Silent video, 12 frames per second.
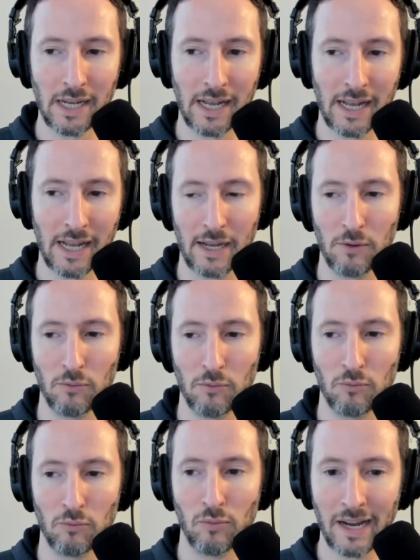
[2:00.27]
a
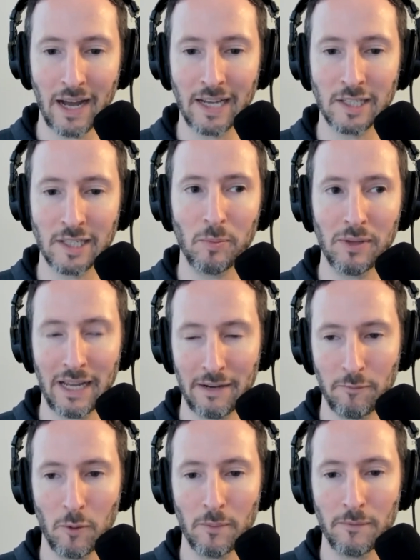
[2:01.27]
recognizable
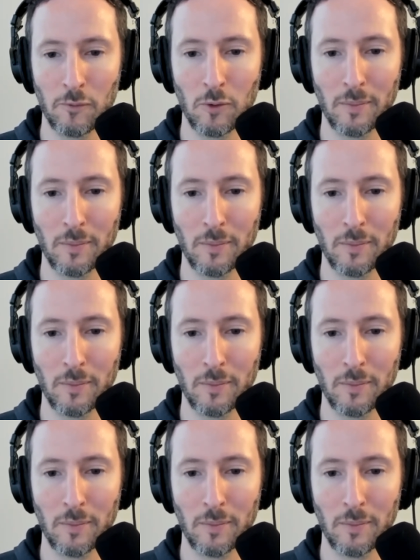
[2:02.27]
platform for